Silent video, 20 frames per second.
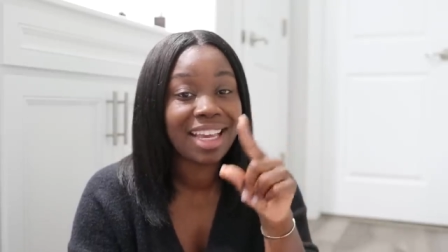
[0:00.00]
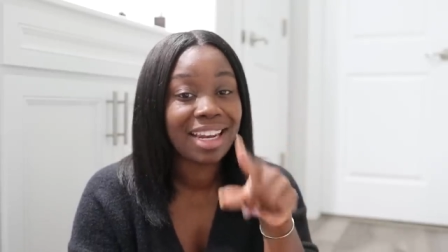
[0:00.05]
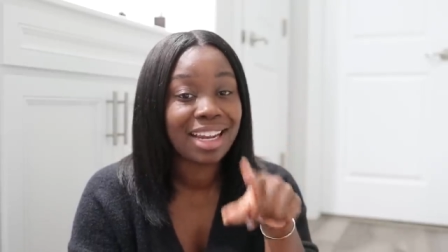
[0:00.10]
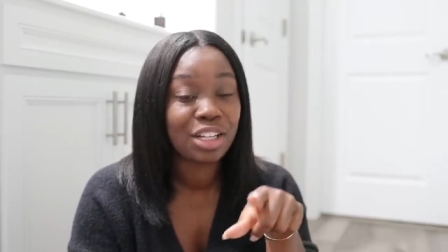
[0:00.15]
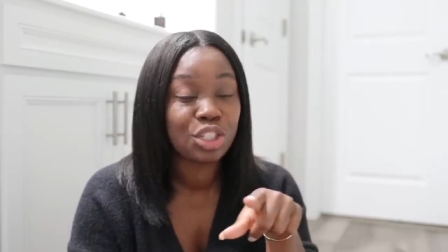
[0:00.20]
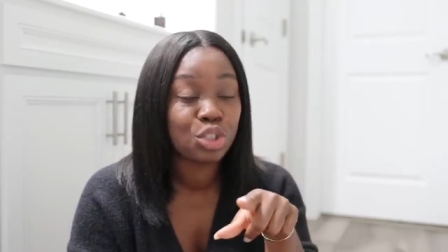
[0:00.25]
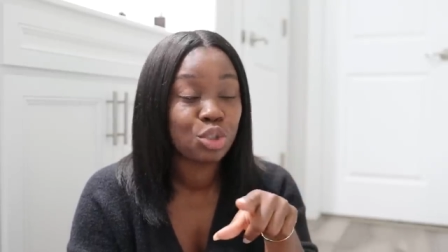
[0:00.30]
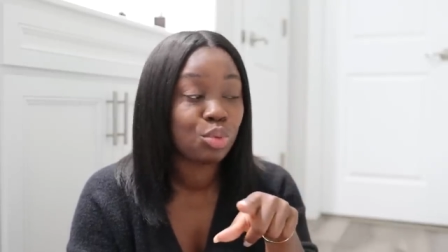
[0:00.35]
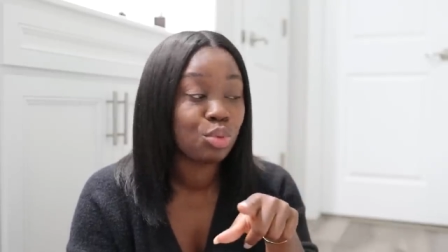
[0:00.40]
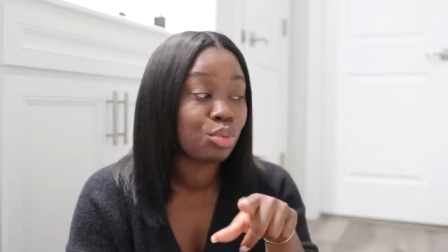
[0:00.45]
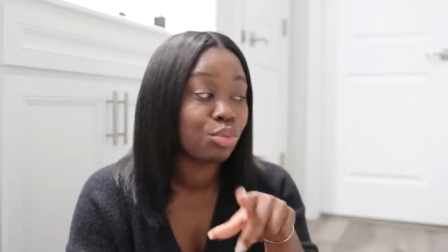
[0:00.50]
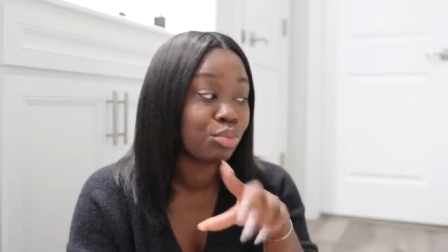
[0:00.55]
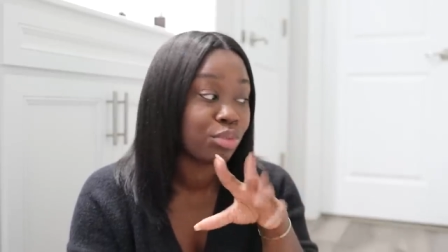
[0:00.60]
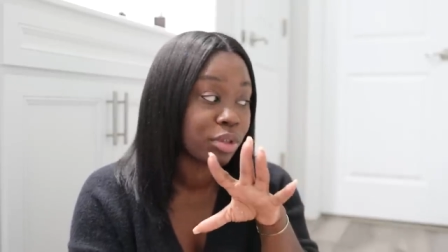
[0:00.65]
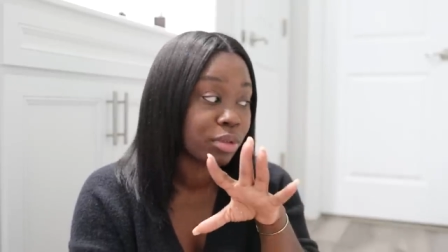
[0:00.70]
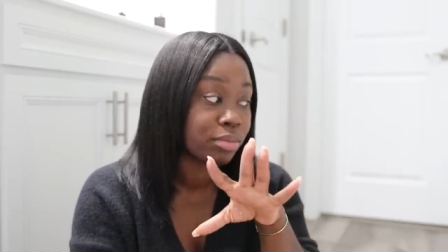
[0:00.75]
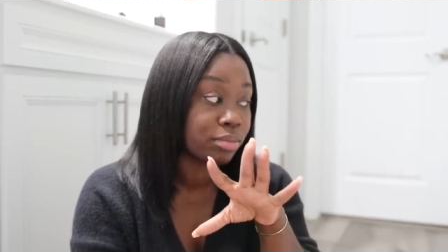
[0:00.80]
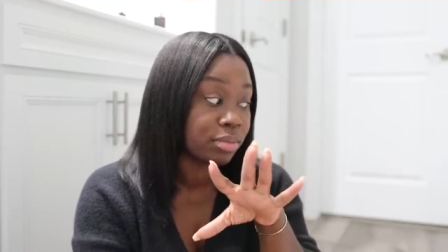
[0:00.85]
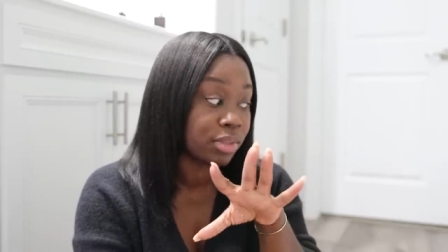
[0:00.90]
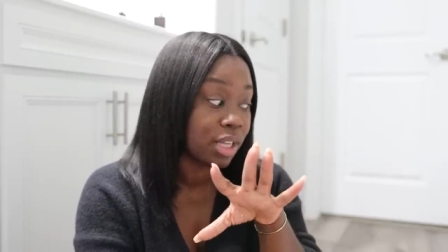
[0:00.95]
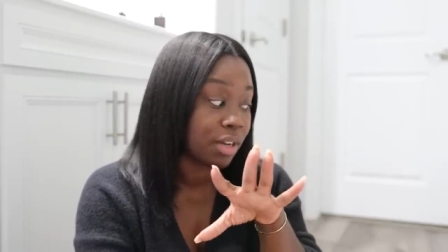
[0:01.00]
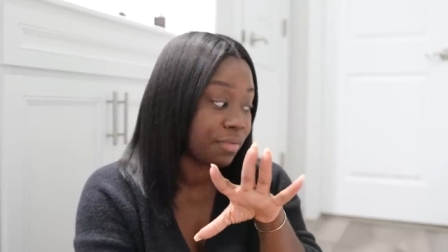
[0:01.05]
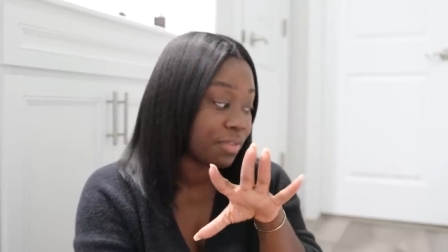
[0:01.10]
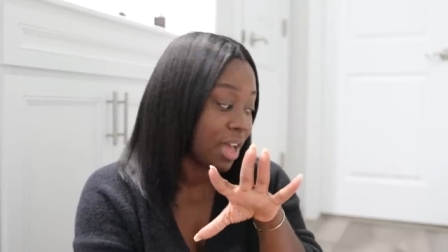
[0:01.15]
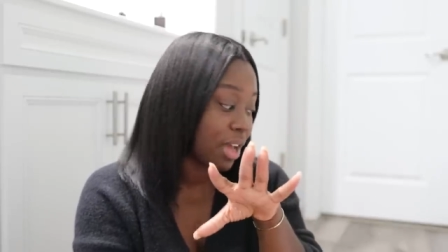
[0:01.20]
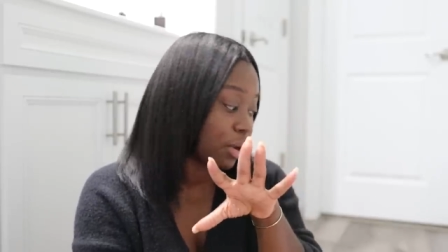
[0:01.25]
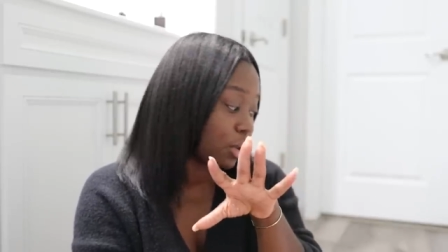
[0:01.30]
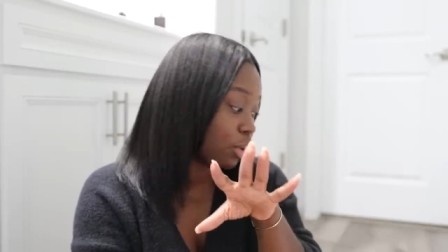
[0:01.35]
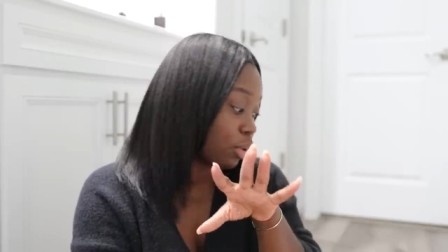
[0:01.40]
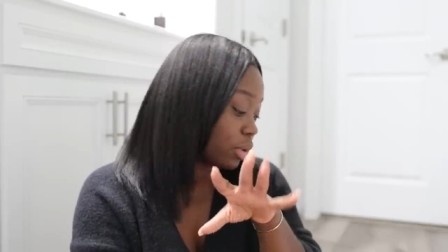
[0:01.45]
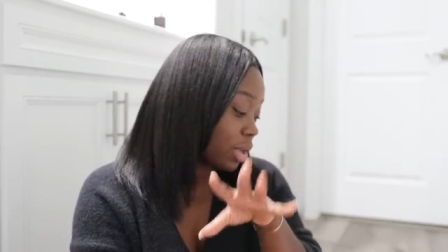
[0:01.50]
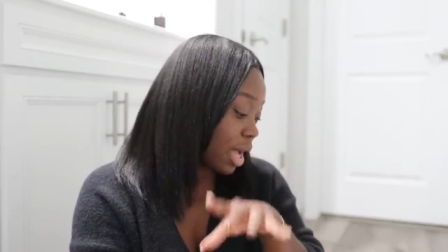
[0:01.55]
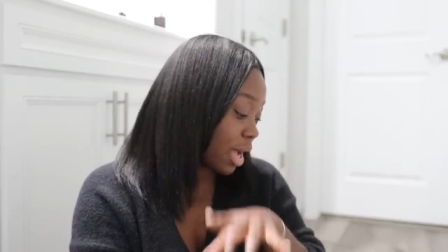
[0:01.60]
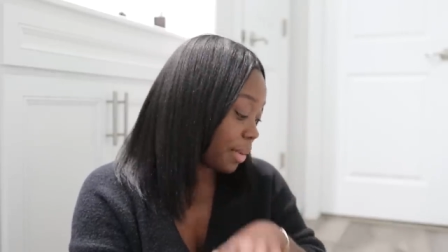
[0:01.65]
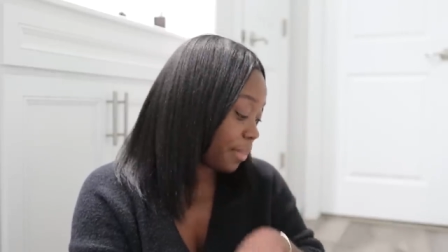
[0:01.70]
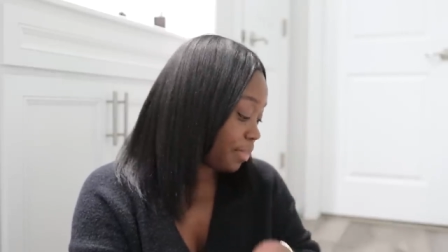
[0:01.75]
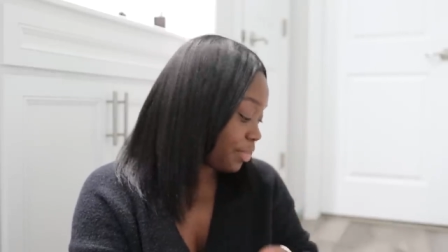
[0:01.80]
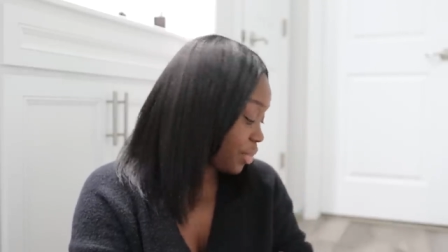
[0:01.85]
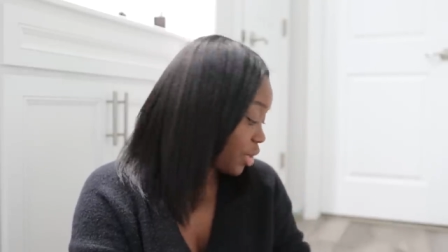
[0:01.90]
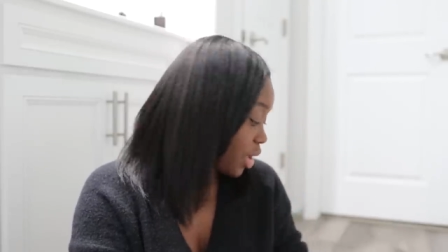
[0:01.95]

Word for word: And I do love that a whole lot,